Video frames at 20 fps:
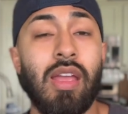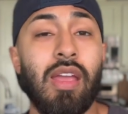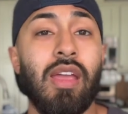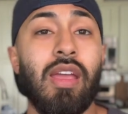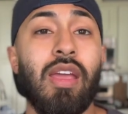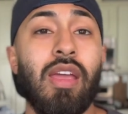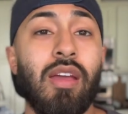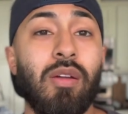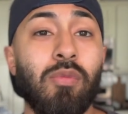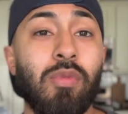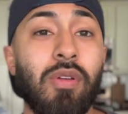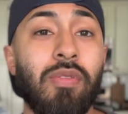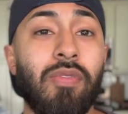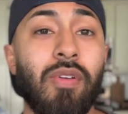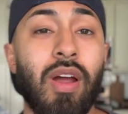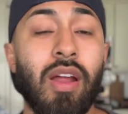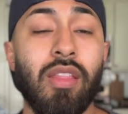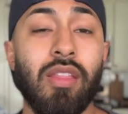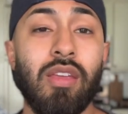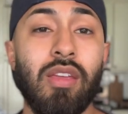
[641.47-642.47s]
and we
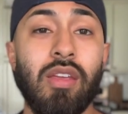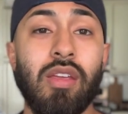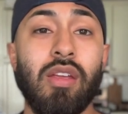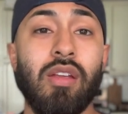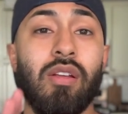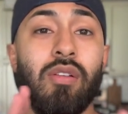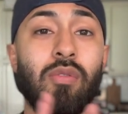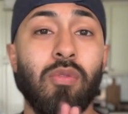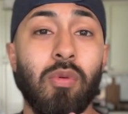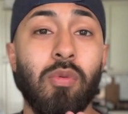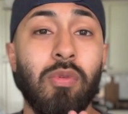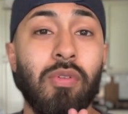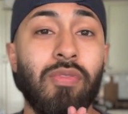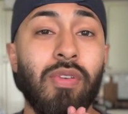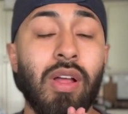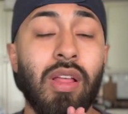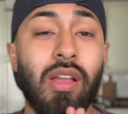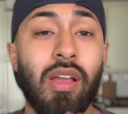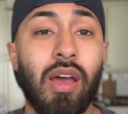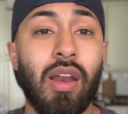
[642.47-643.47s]
finally, when we
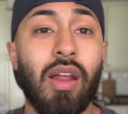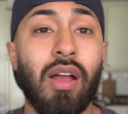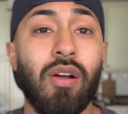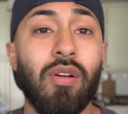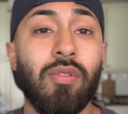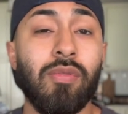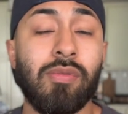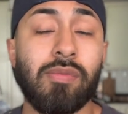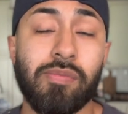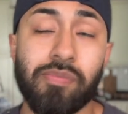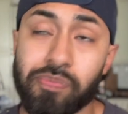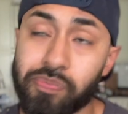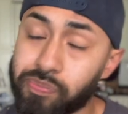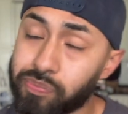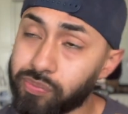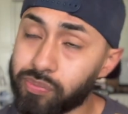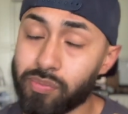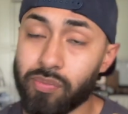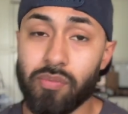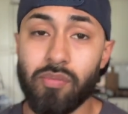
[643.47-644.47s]
finally got out,
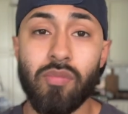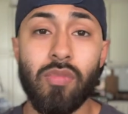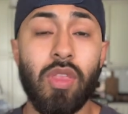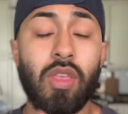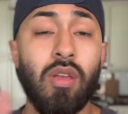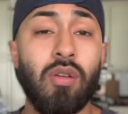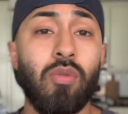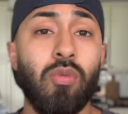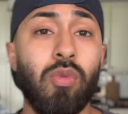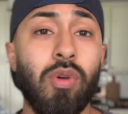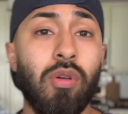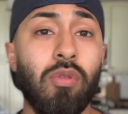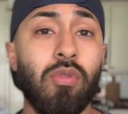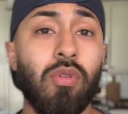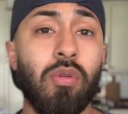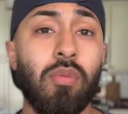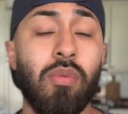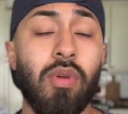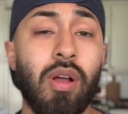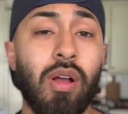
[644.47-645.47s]
we
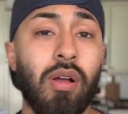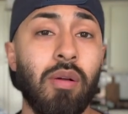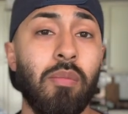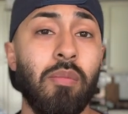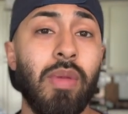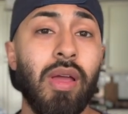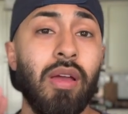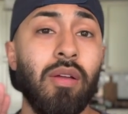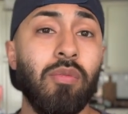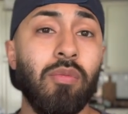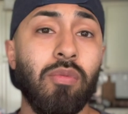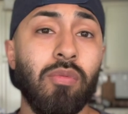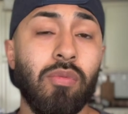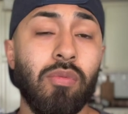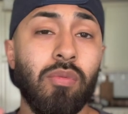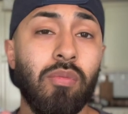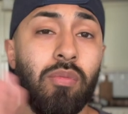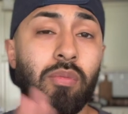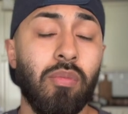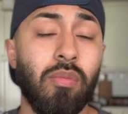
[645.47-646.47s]
were uh, met
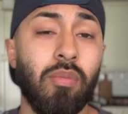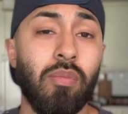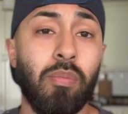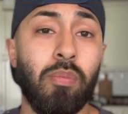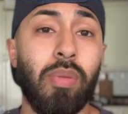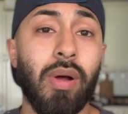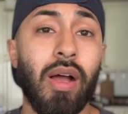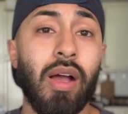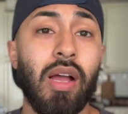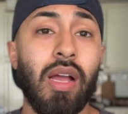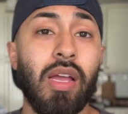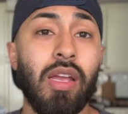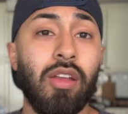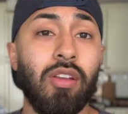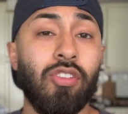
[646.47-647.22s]
by